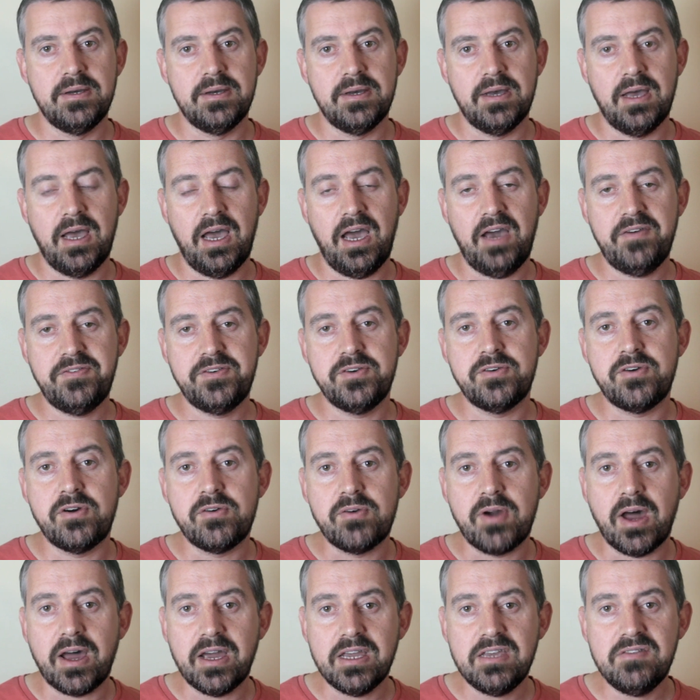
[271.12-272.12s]
After
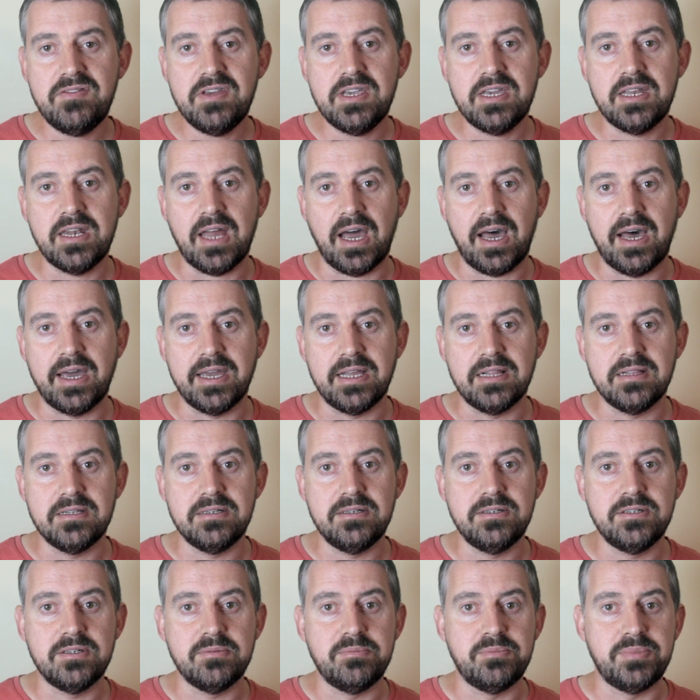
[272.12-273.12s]
arriving in
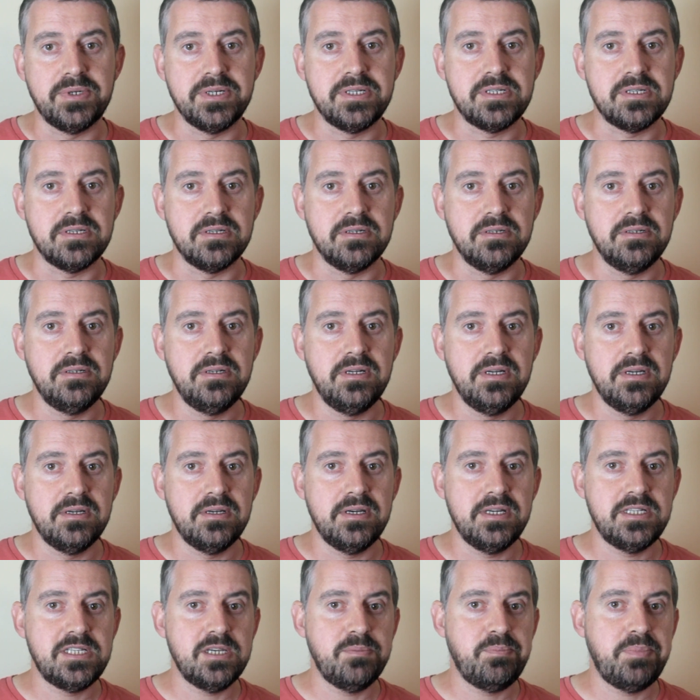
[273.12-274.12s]
Ireland and Britain,
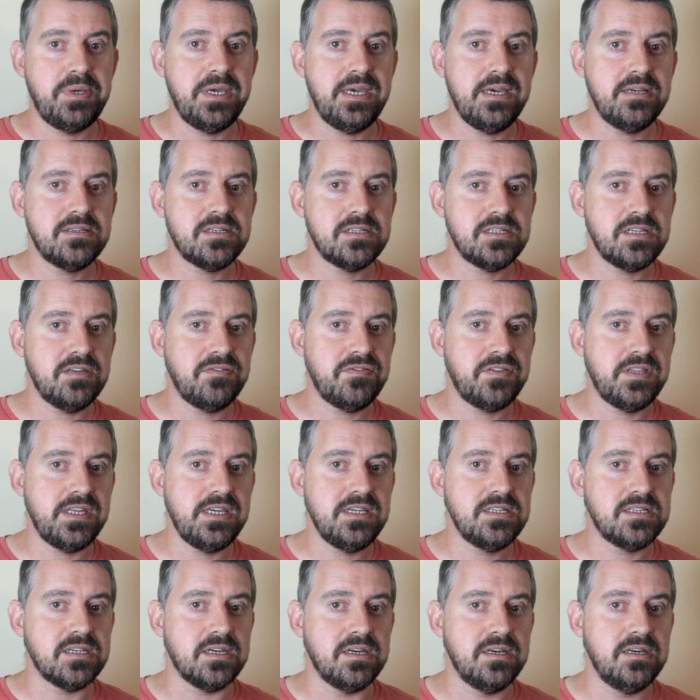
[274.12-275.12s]
it appears as if
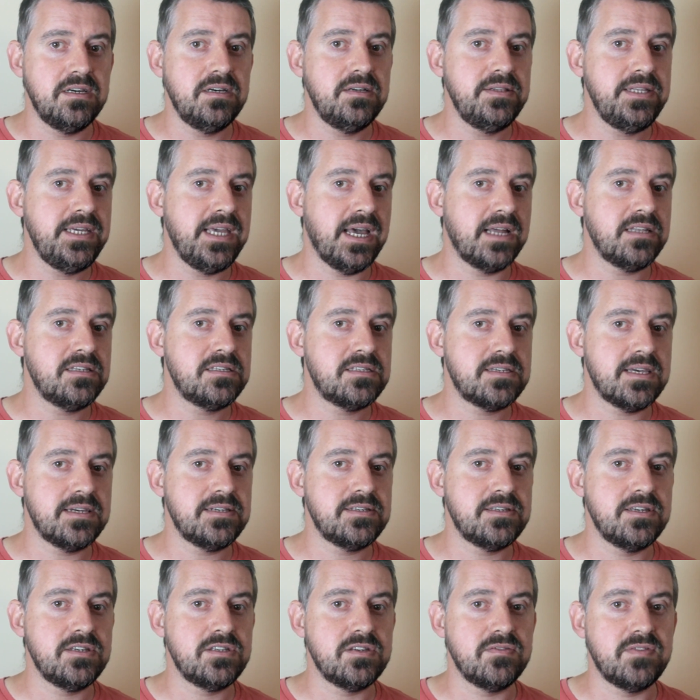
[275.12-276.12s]
these early
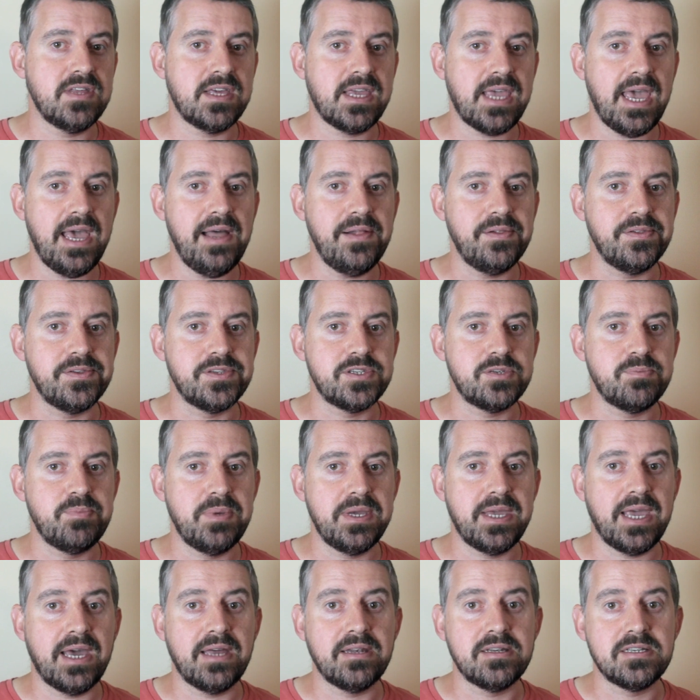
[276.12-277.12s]
ancestors of the Celts
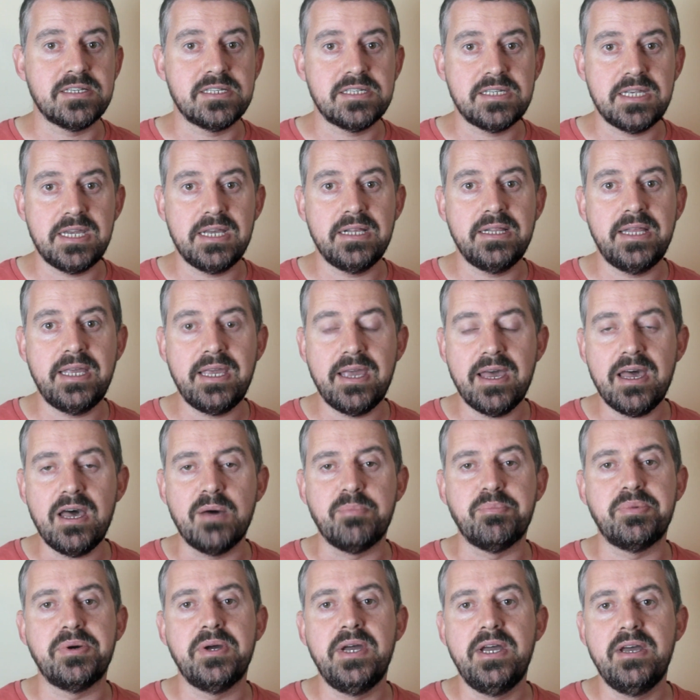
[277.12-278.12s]
began sealing
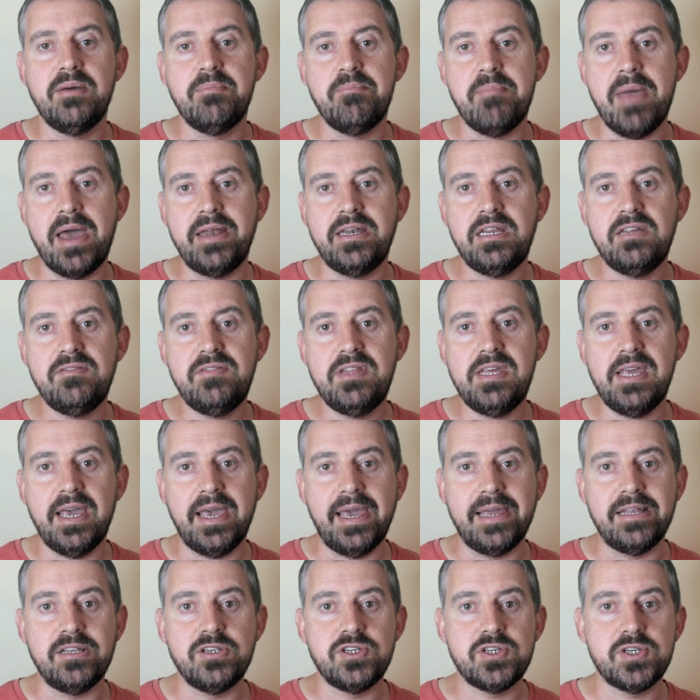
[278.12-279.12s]
up many of the
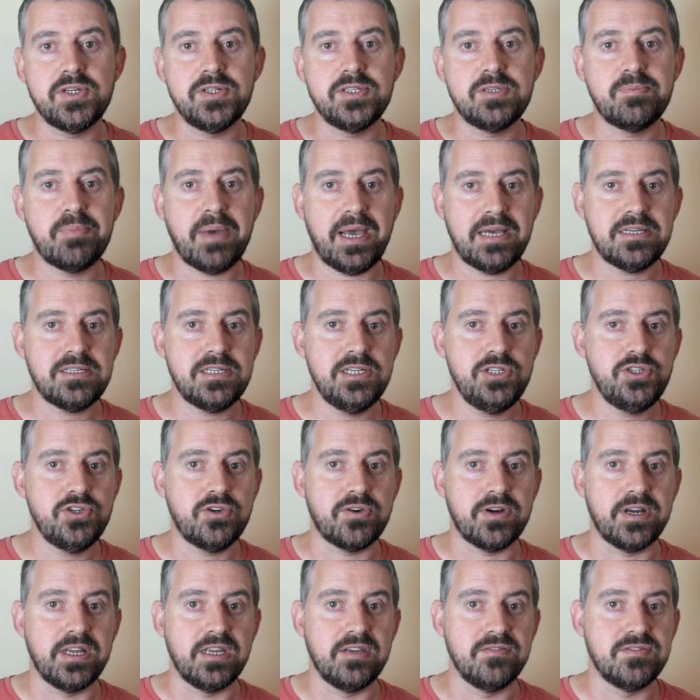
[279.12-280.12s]
ancient passage
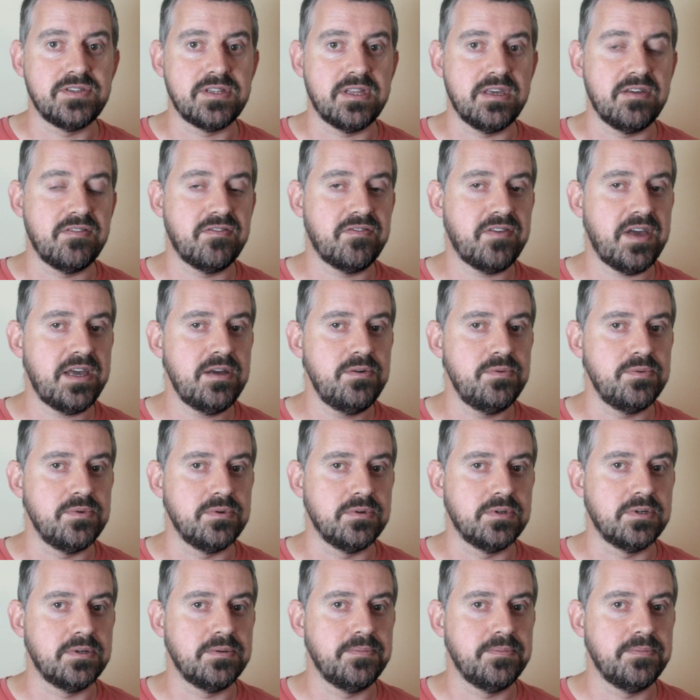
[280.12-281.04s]
graves they found.